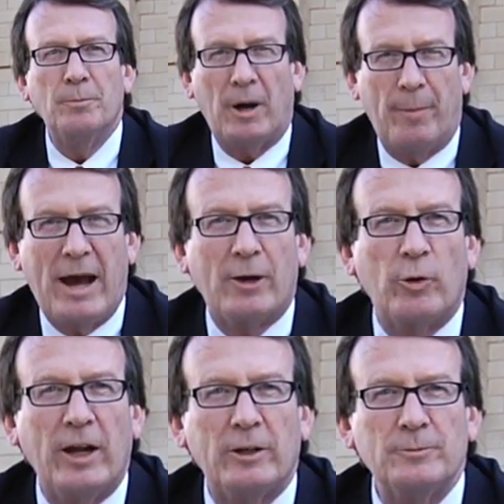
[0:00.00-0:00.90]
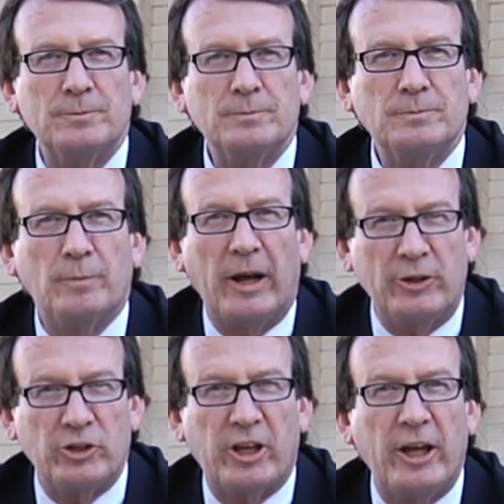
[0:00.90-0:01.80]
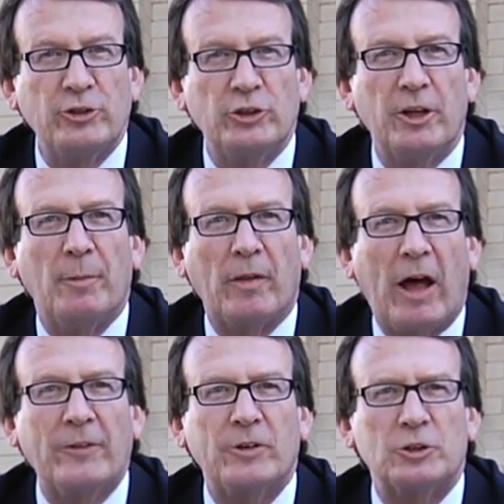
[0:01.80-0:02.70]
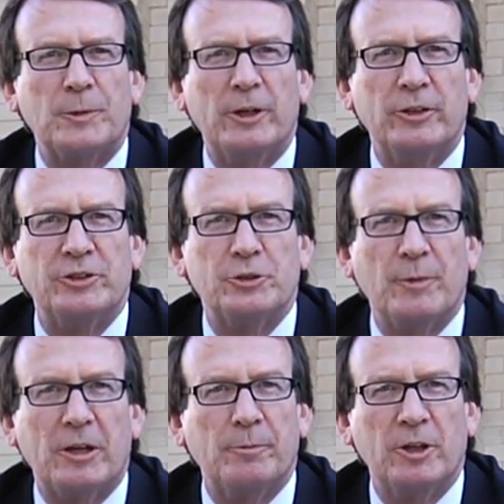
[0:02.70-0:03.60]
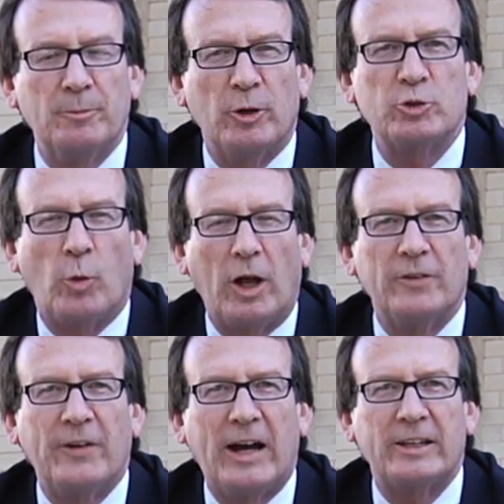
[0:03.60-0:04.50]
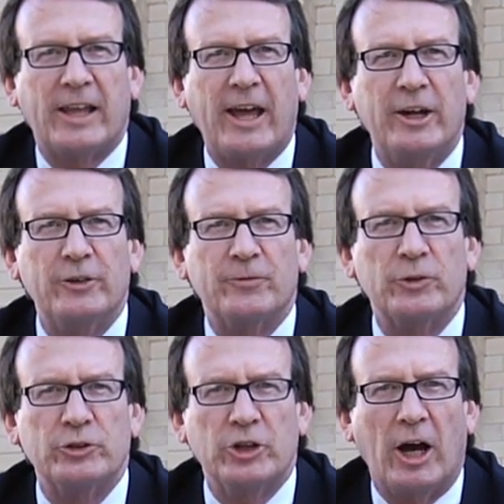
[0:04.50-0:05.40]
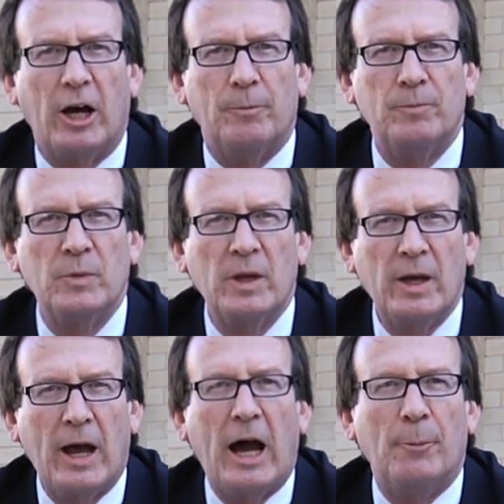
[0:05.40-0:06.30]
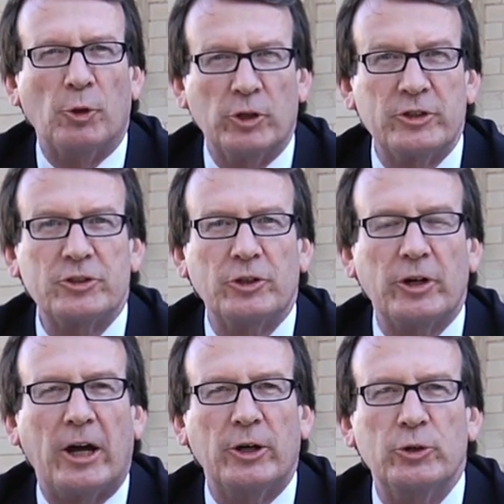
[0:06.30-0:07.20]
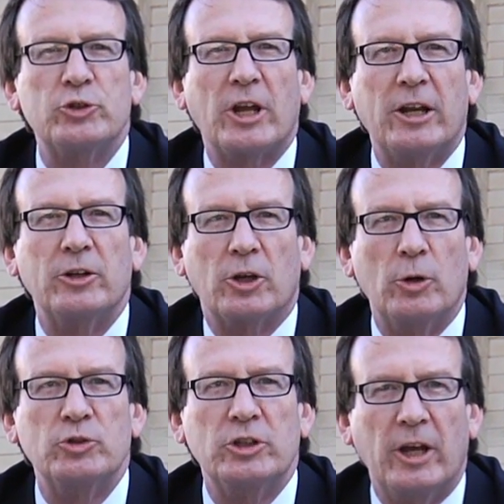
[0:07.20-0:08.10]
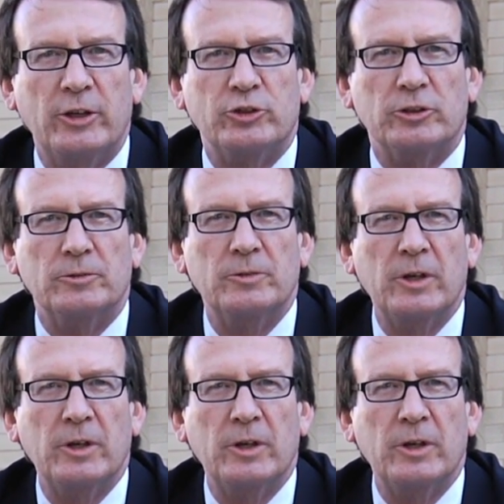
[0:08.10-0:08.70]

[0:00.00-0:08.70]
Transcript: My background, my education, and my life experiences make me the most qualified candidate for the job. I'm a listener and I understand negotiation.